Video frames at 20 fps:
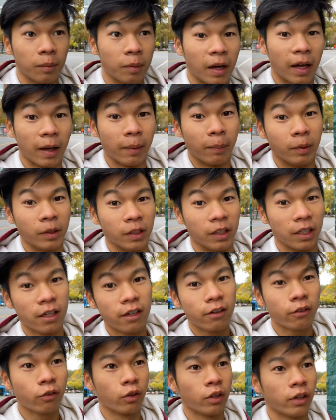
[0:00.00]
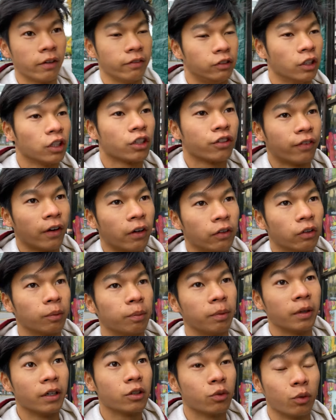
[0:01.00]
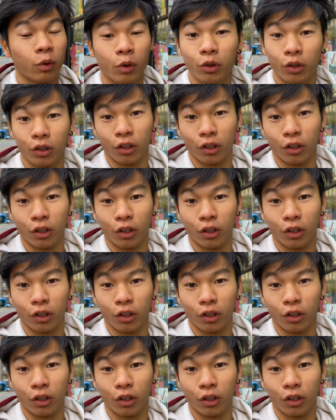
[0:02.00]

but I believe we have just found the place we were